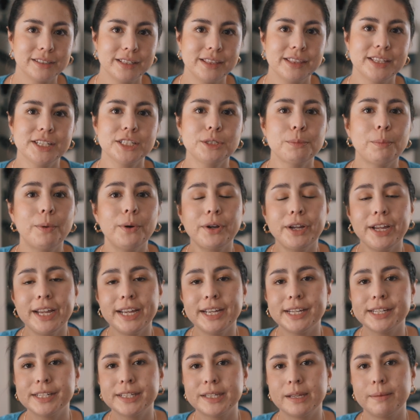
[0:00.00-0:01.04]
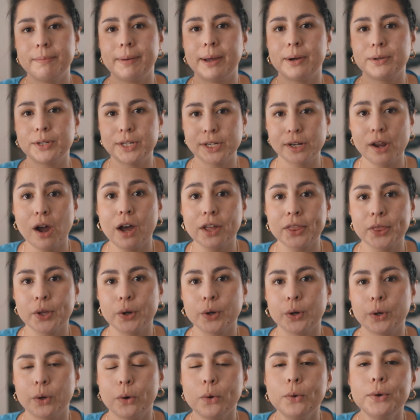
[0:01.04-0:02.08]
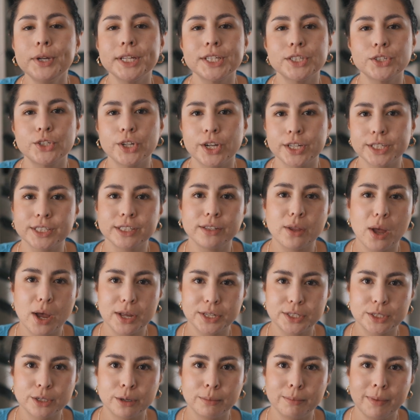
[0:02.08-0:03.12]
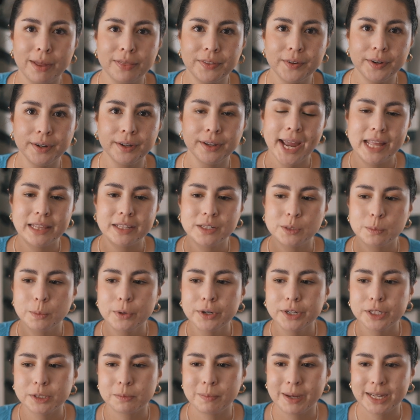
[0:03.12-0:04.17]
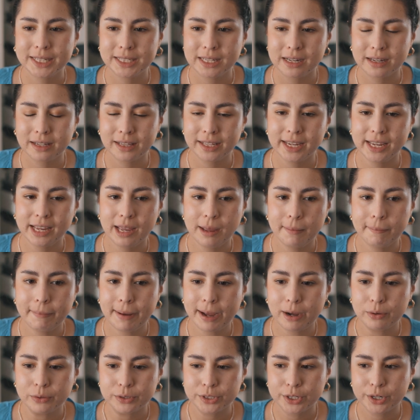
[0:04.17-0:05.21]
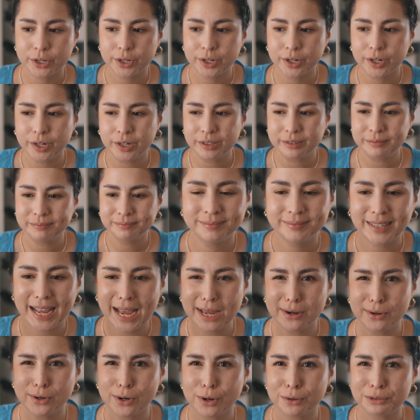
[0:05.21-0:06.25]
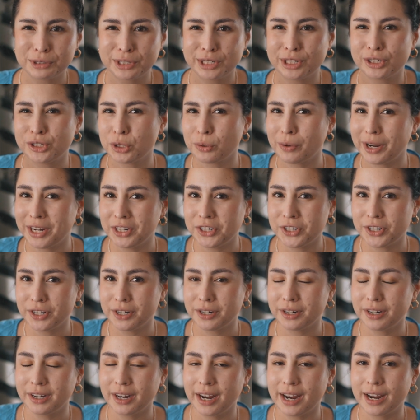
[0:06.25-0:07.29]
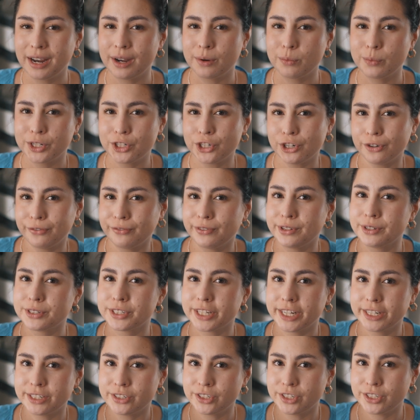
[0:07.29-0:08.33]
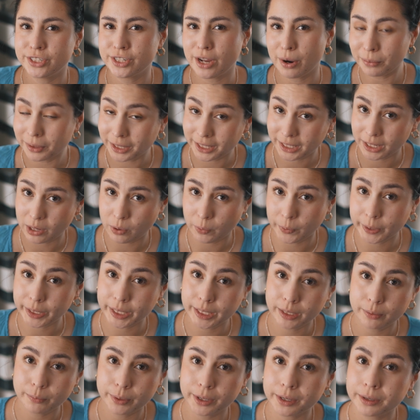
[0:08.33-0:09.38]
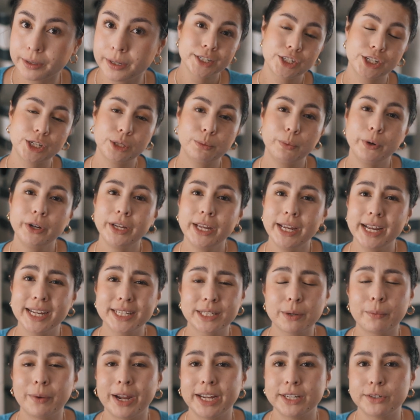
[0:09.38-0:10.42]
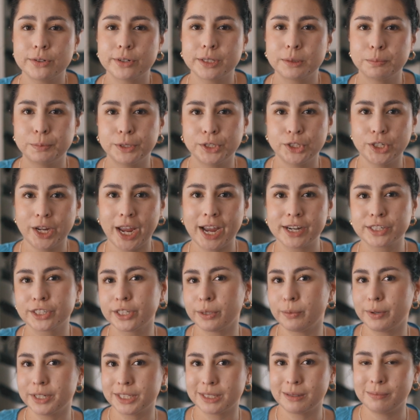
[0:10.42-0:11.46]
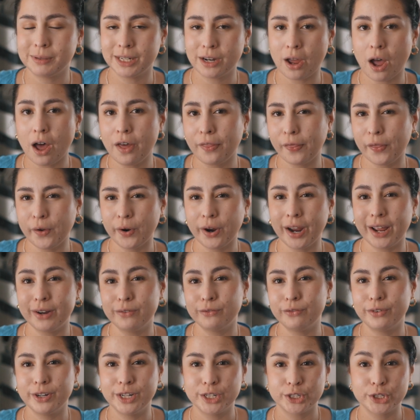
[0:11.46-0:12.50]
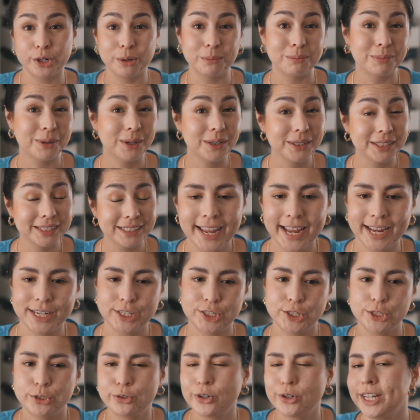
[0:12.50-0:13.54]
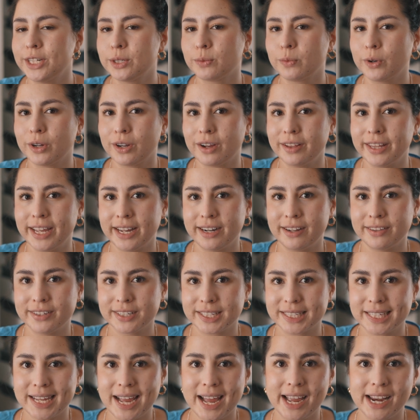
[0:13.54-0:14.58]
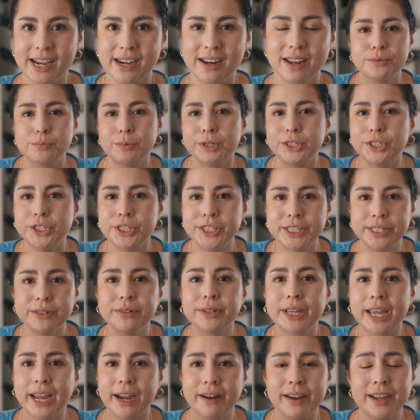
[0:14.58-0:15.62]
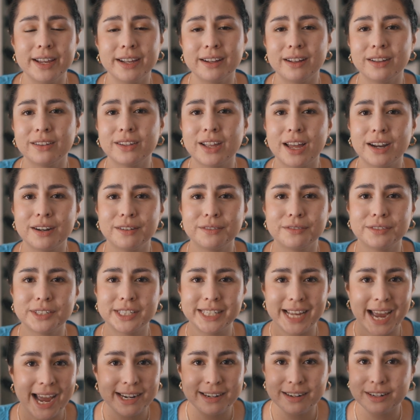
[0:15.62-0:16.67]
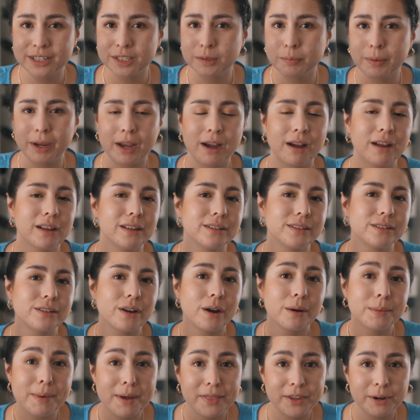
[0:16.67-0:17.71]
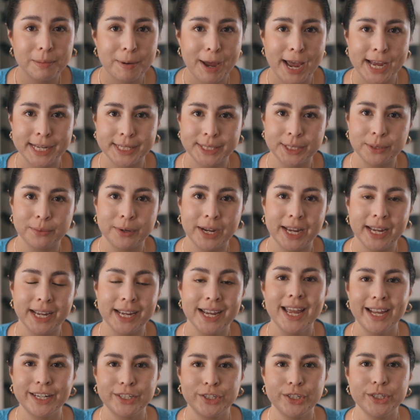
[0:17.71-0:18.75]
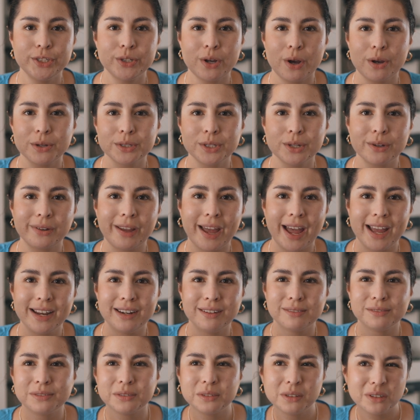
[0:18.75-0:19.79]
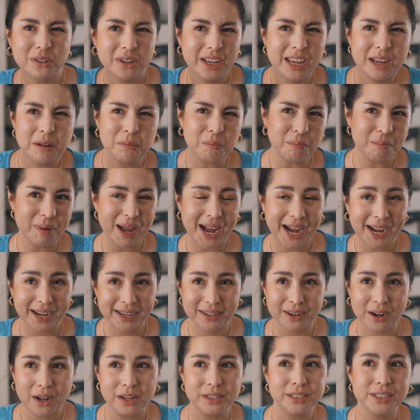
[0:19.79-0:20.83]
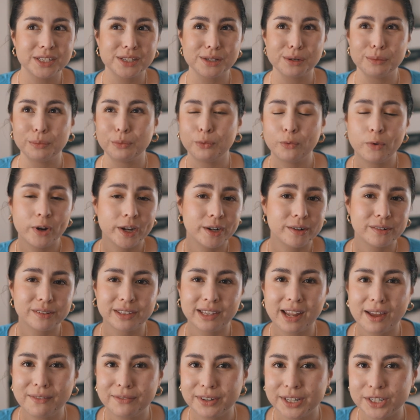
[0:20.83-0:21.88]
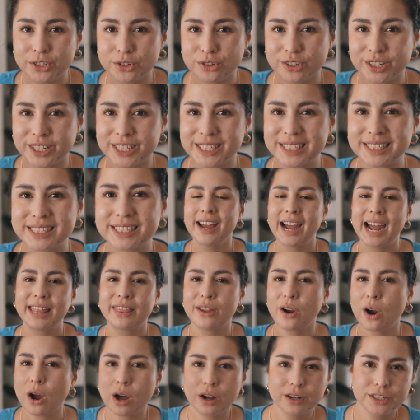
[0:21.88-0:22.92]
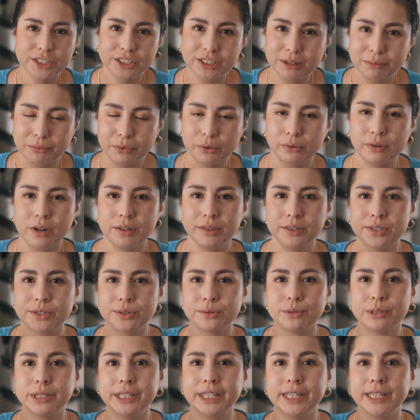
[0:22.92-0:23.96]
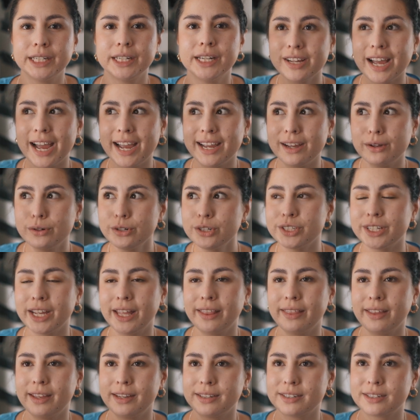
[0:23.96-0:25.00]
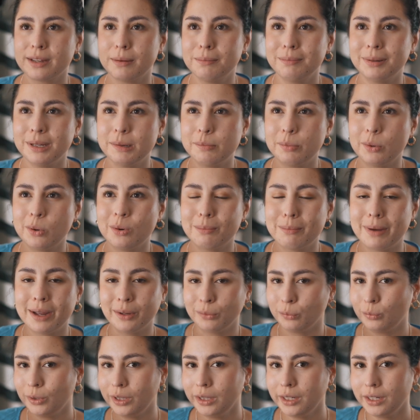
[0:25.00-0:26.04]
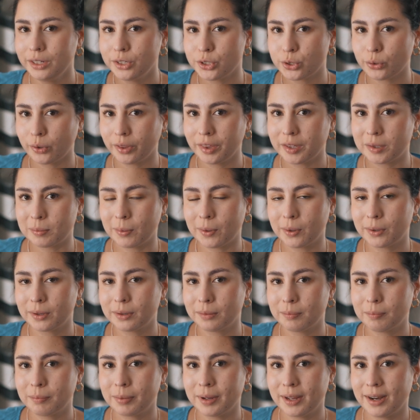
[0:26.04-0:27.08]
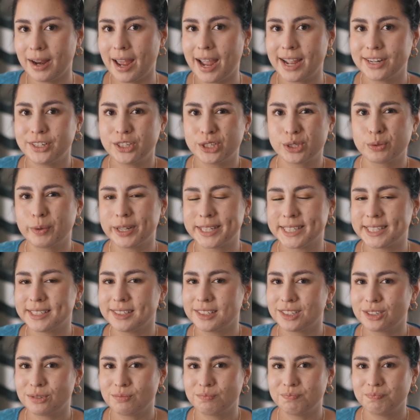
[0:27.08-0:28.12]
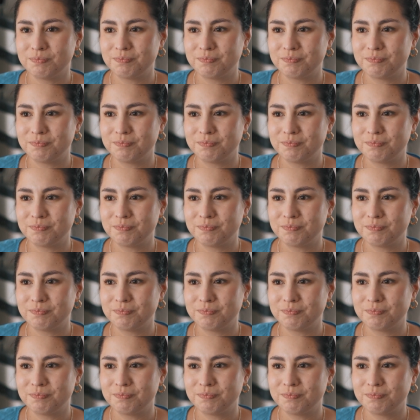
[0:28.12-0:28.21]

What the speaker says: This book is about an author who has just lost her mother, and this book is basically about her, I don't know, situation in which she feels like she's not really going anywhere. She's working as a waitress, but she actually wants to be an author and finish her book, and she's to work on that on the side, but she's still carrying a lot of sadness because her mother passed away, and she's also kind of looking back on some weird love interests, and there are some throughout the story. I understand that some people might really enjoy this book, but I just wasn't